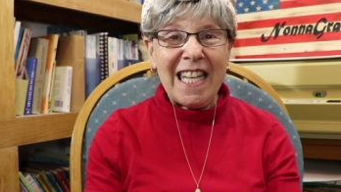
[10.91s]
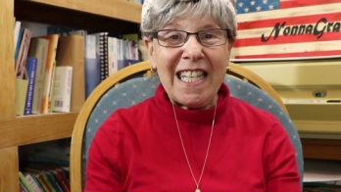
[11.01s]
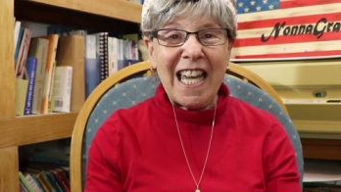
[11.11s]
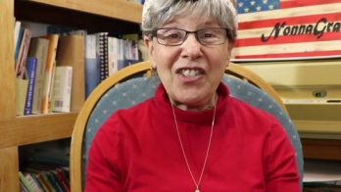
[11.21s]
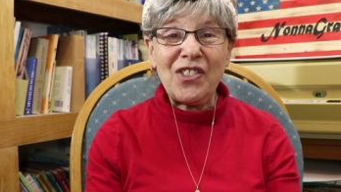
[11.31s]

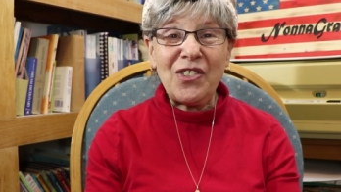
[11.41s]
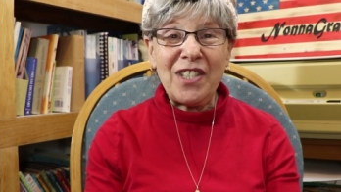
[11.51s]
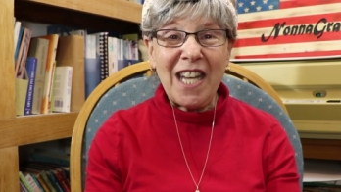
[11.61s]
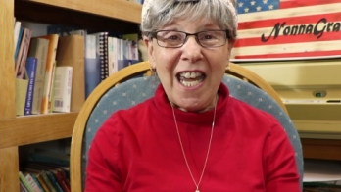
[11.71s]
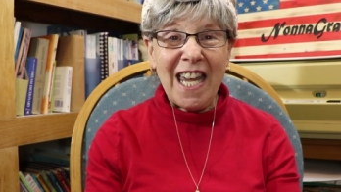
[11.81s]

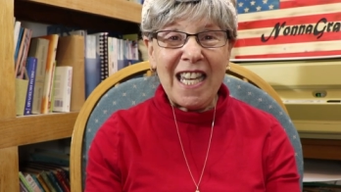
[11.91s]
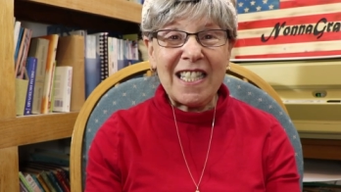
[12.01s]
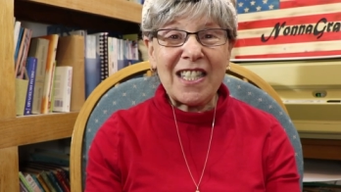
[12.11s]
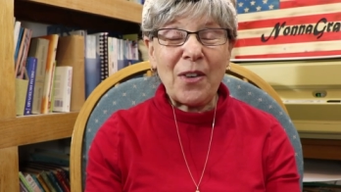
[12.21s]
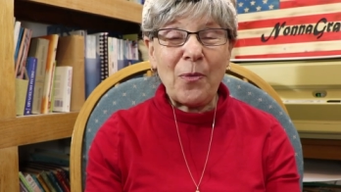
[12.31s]

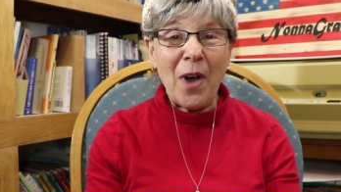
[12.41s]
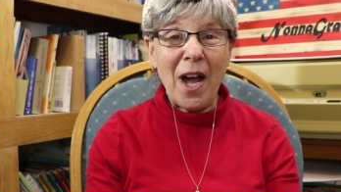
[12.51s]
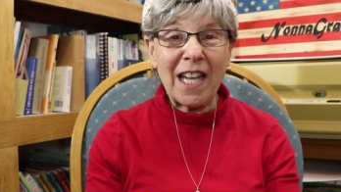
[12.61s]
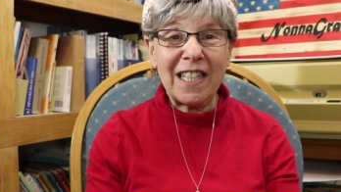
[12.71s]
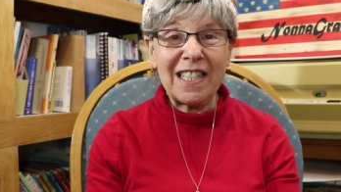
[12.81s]
Yesterday's
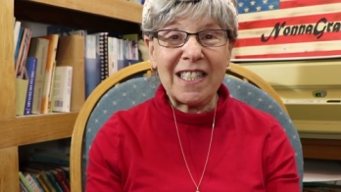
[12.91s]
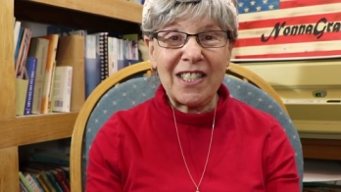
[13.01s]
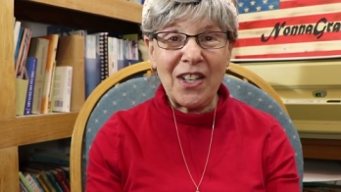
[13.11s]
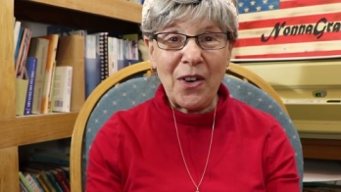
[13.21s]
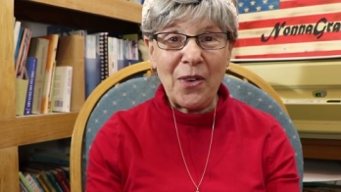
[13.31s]
walk in the
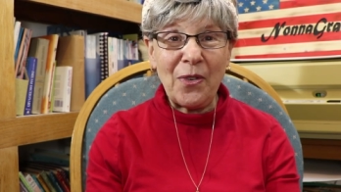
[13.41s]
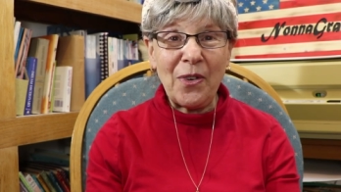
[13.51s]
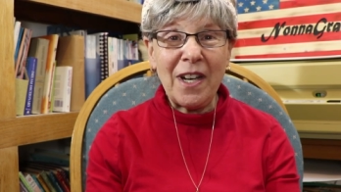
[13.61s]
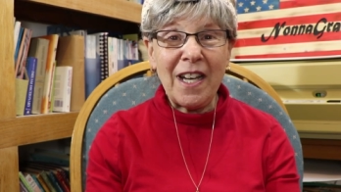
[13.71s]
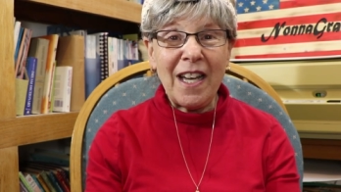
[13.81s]

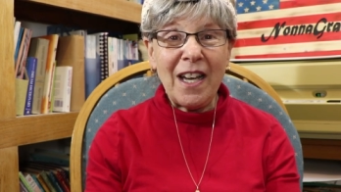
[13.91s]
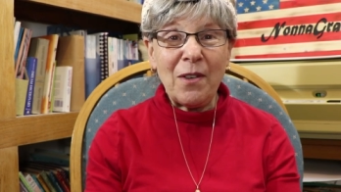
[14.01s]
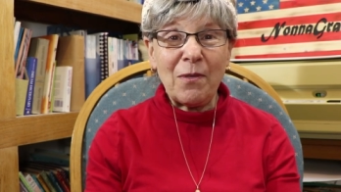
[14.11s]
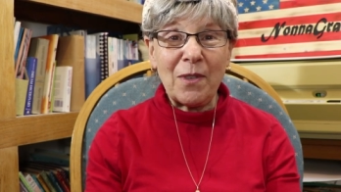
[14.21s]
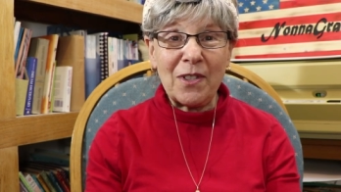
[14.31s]
snow
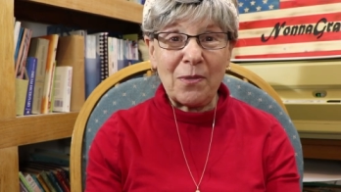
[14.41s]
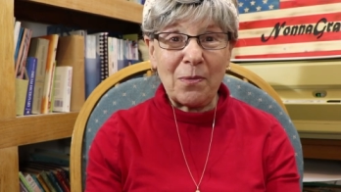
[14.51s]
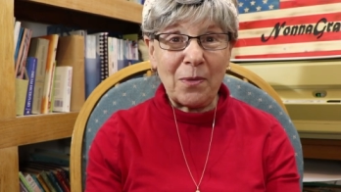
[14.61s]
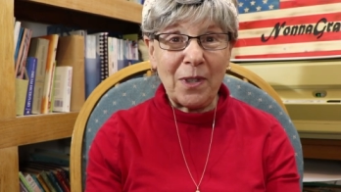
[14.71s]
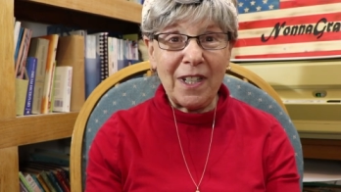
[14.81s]

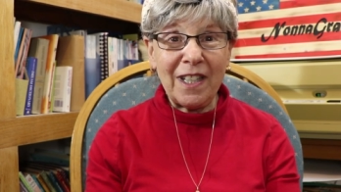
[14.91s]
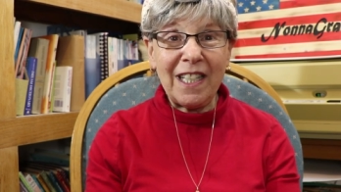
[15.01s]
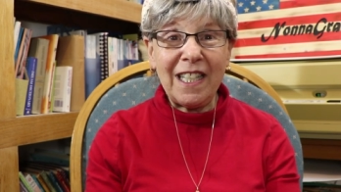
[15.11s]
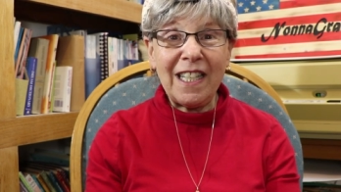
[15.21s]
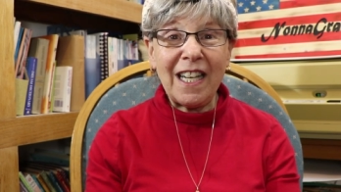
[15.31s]
was
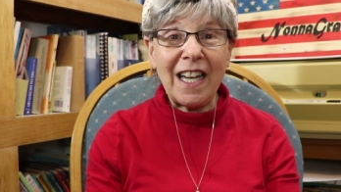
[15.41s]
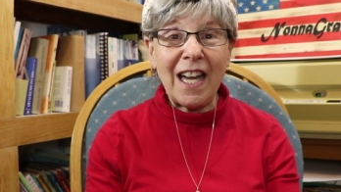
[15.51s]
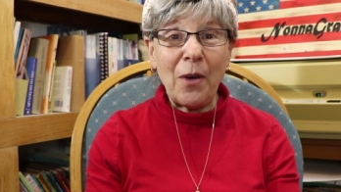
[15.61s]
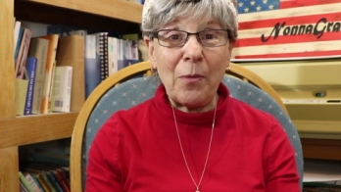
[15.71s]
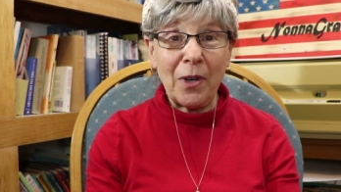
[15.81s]
really
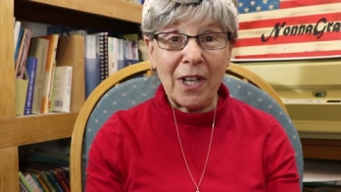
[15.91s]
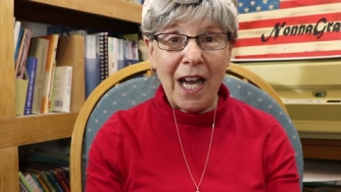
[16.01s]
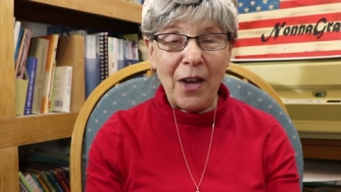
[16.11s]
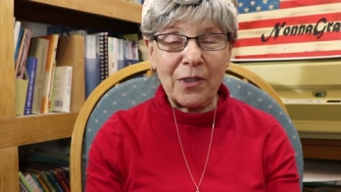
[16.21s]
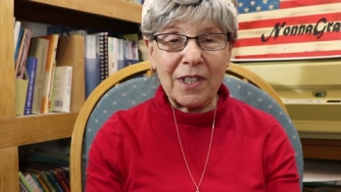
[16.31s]
a
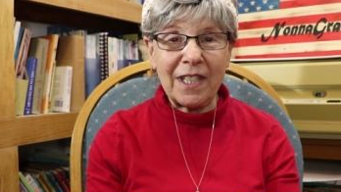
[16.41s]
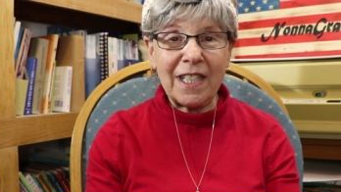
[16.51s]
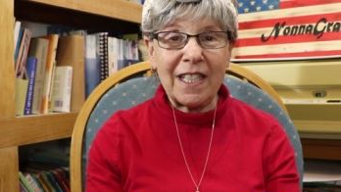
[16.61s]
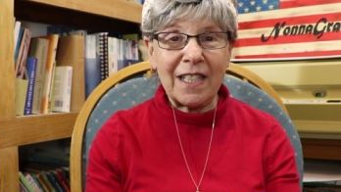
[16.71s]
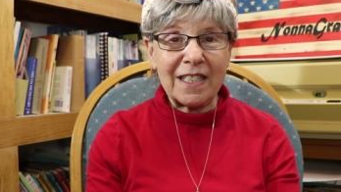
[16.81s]
workout
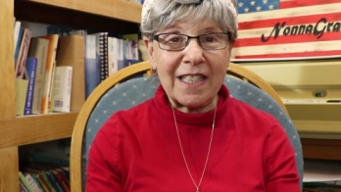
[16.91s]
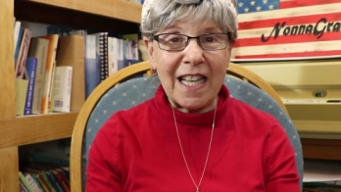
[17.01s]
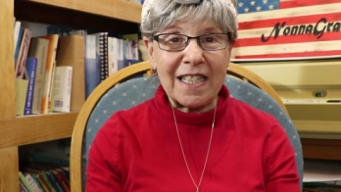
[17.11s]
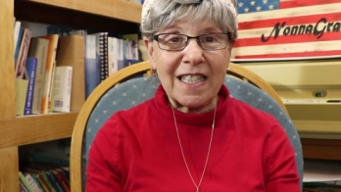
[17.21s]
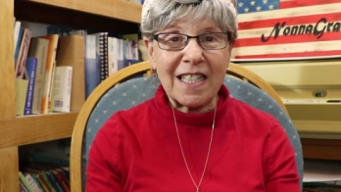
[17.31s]
in a
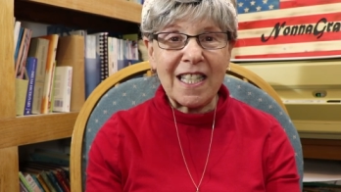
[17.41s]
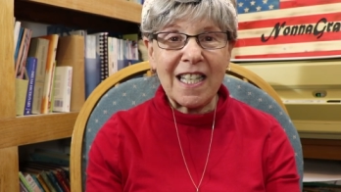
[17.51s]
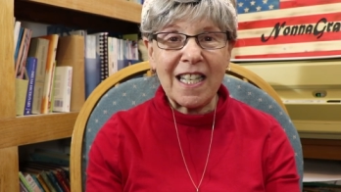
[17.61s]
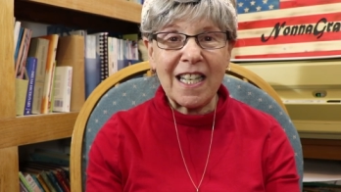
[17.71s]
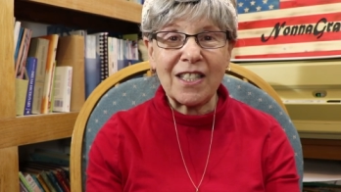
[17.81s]
sense.
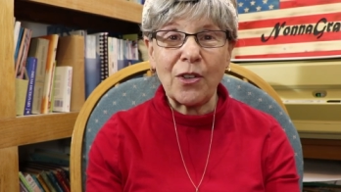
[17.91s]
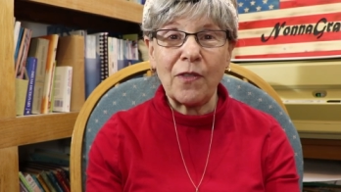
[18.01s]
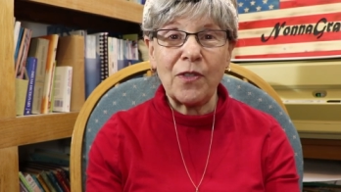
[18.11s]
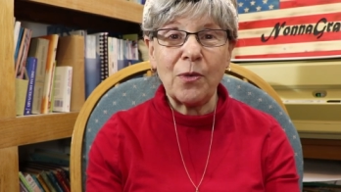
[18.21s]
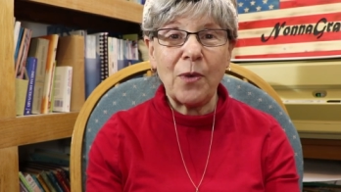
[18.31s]

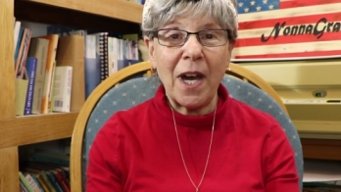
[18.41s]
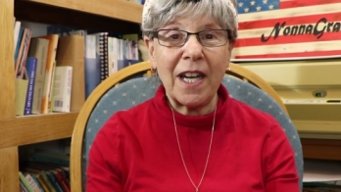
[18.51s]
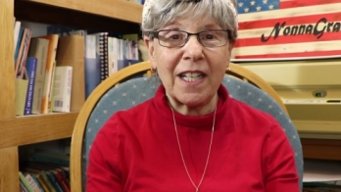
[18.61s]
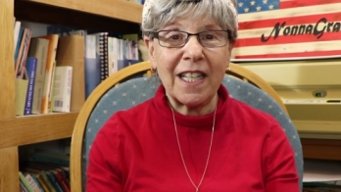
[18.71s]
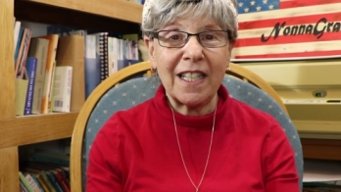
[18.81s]
So if you
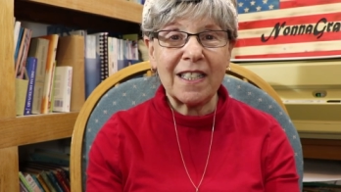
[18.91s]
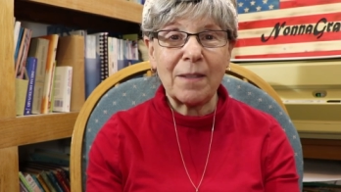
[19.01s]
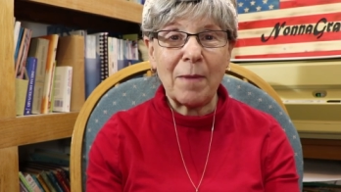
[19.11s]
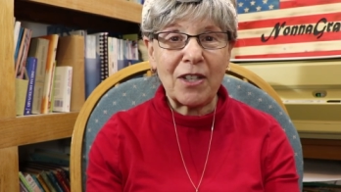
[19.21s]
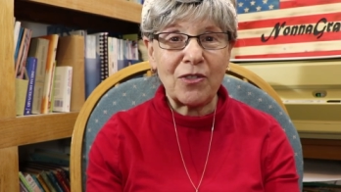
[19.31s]
want to get
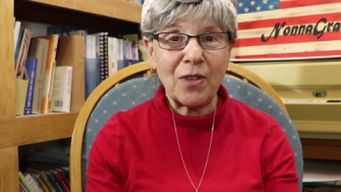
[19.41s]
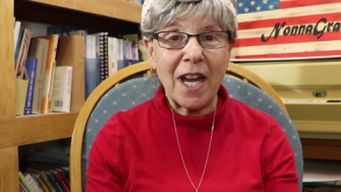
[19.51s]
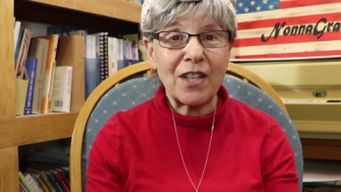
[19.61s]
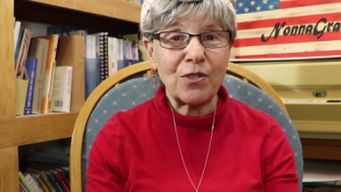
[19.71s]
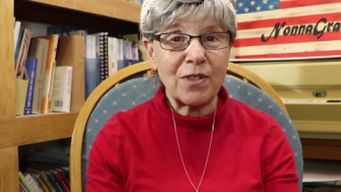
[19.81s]
some extra
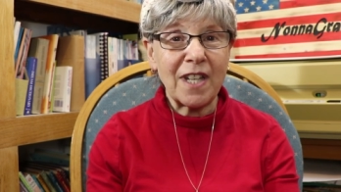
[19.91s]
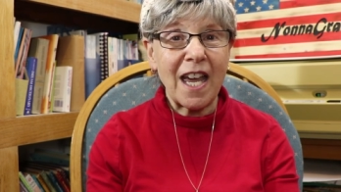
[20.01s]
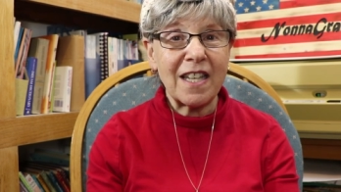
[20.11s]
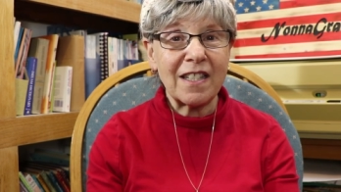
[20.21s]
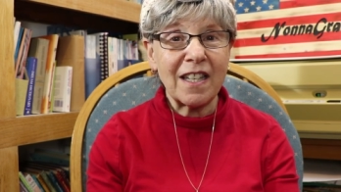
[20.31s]

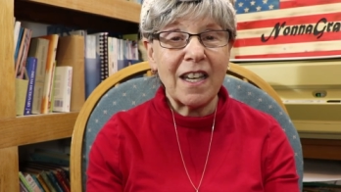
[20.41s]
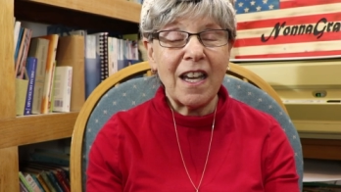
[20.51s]
exercise,